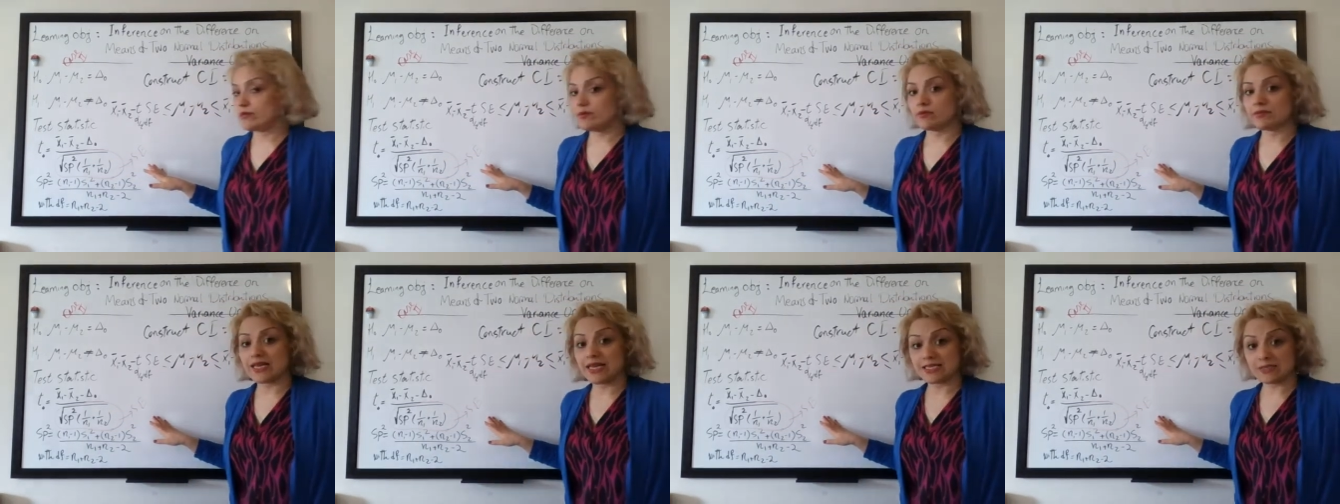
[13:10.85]

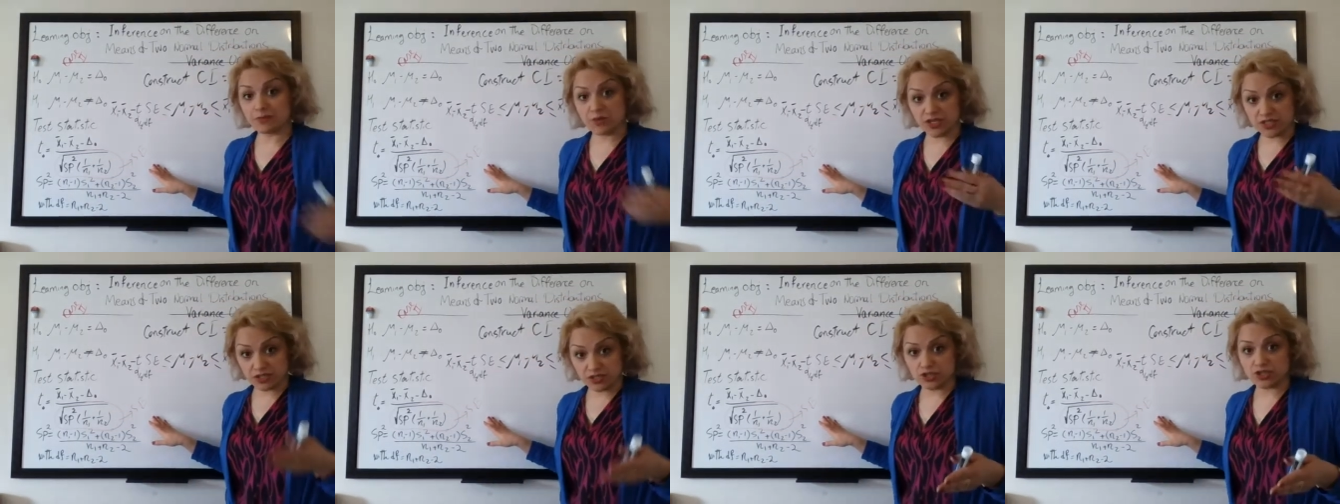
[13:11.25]
that's
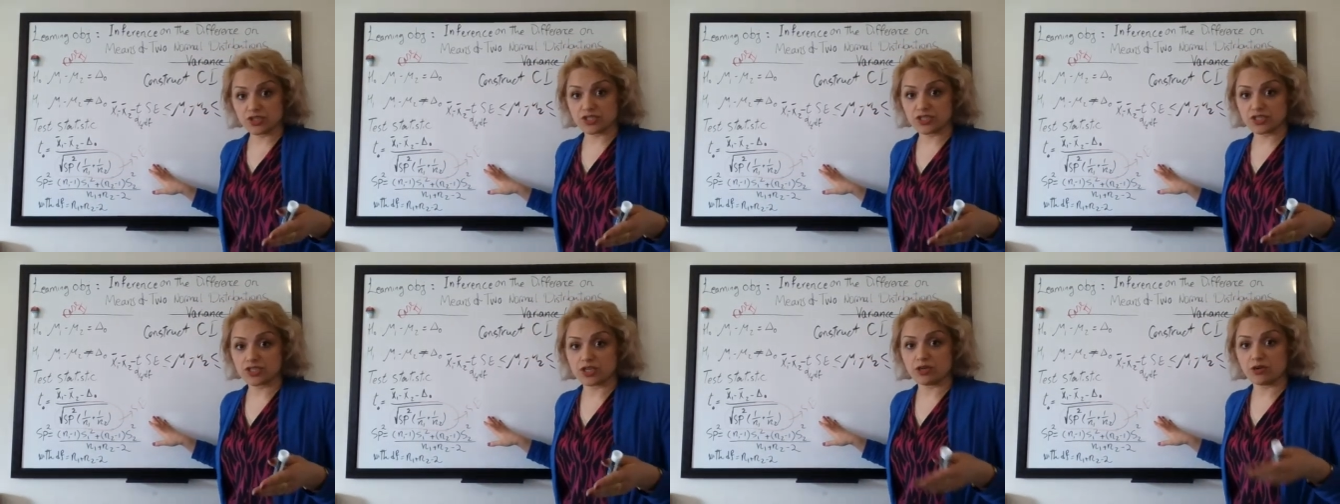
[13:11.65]
my
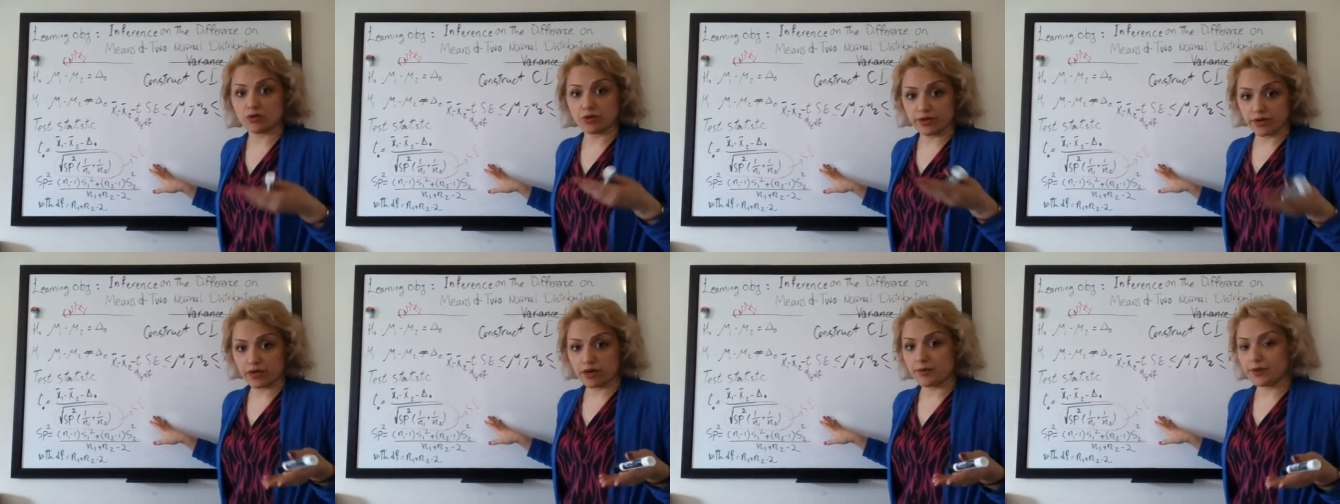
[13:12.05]
suggestion or
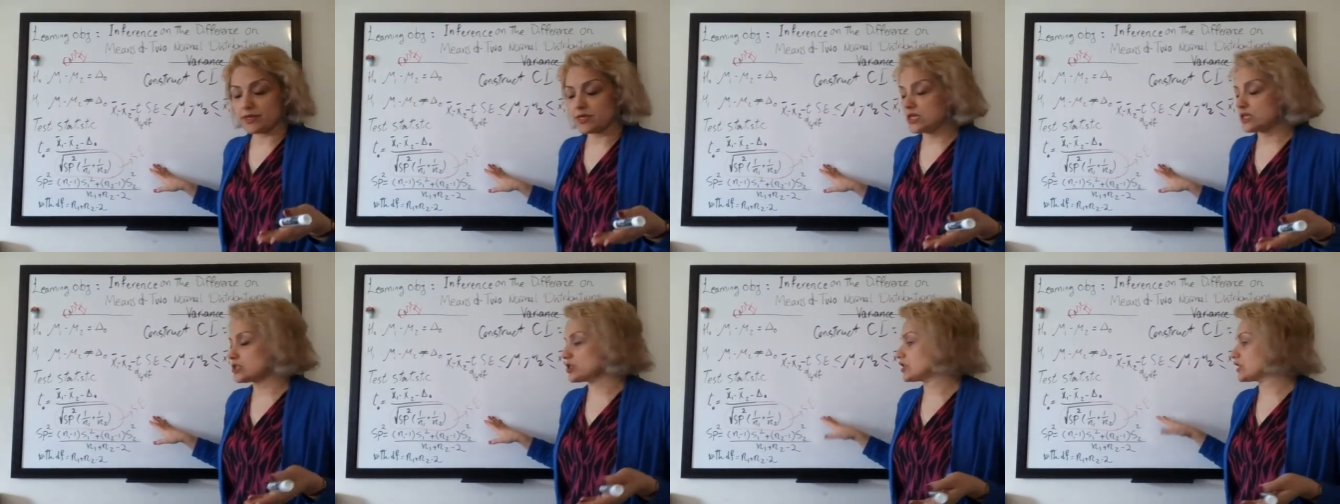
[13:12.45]

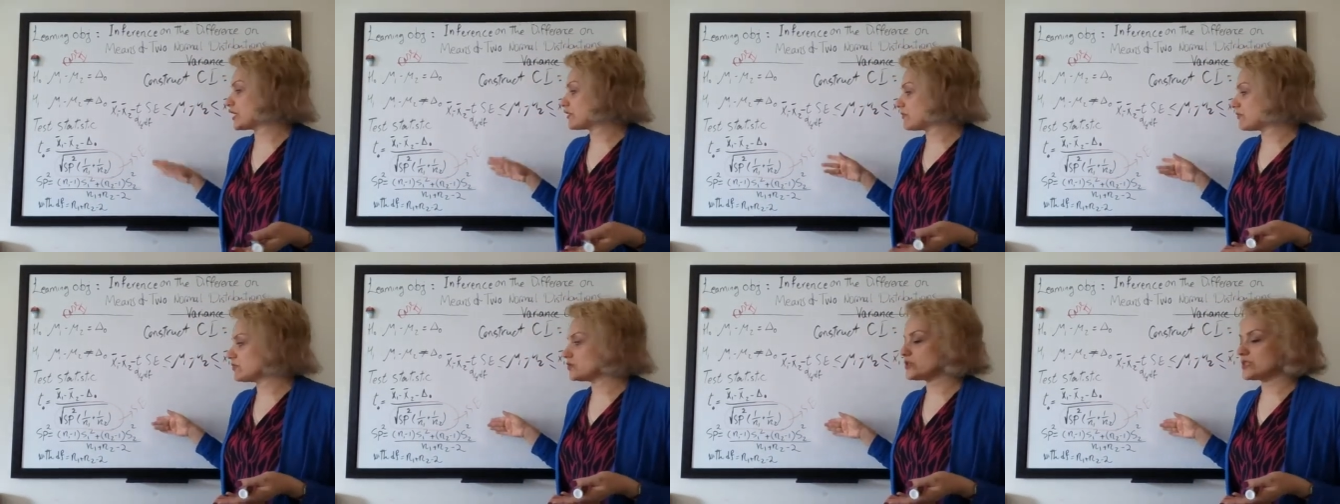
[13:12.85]
recommendation
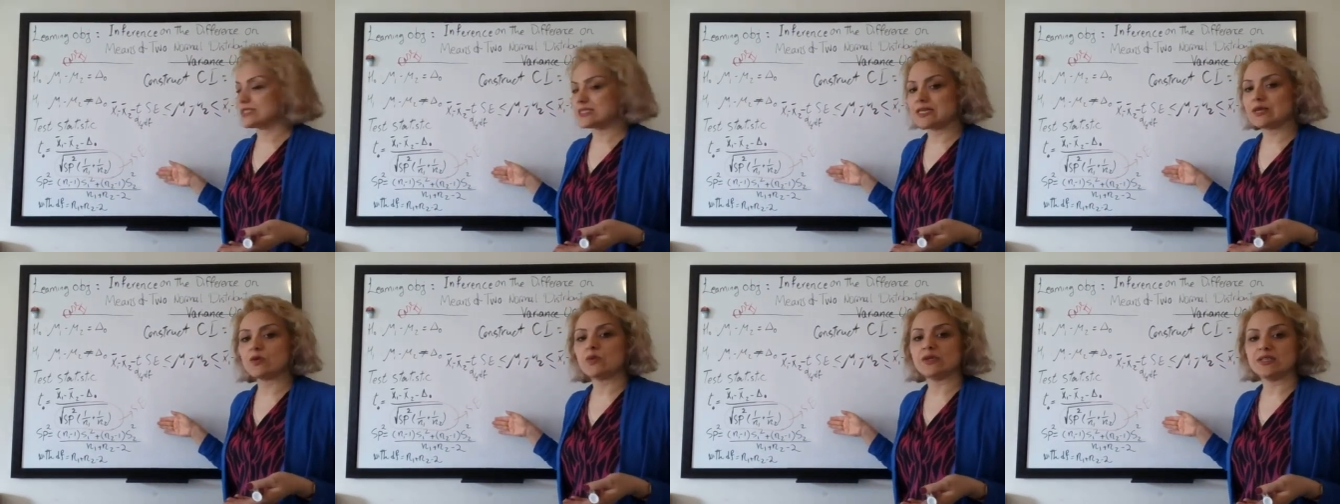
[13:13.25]
that we would
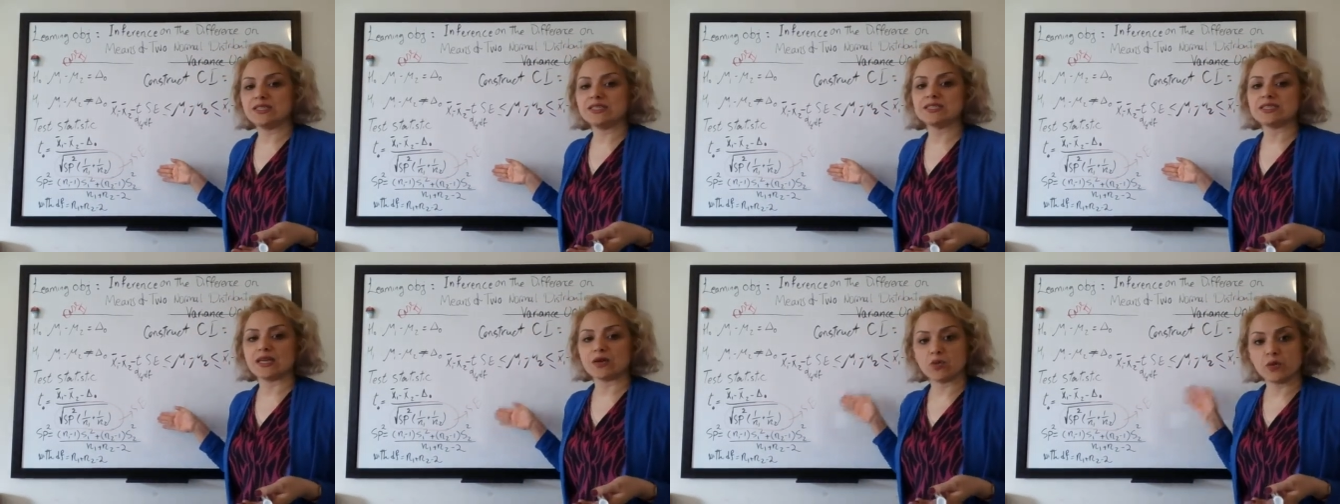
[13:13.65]
stick with
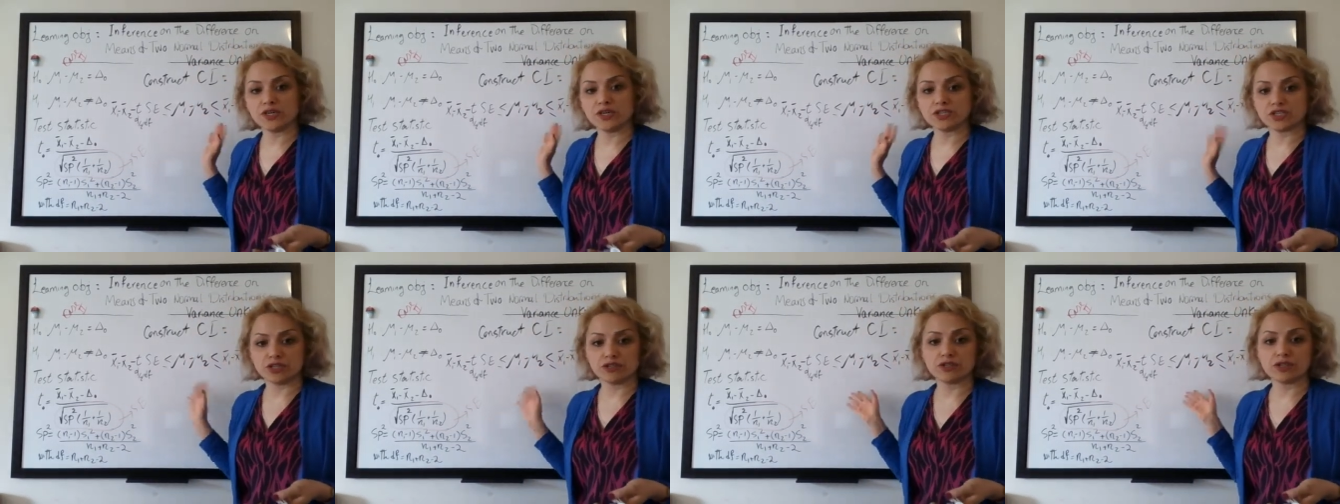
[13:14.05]
this
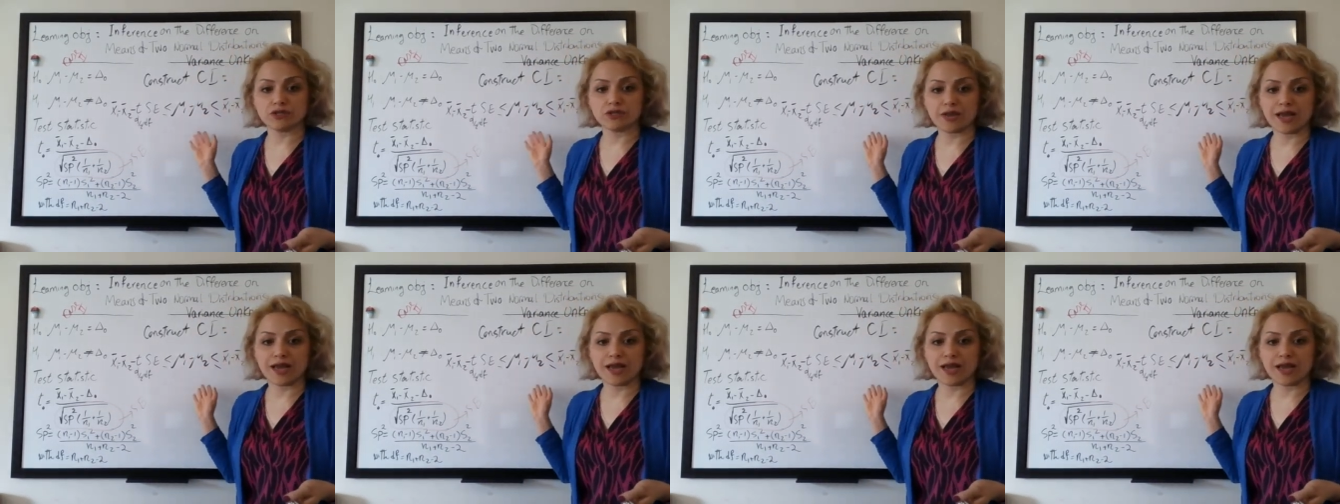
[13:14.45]
equation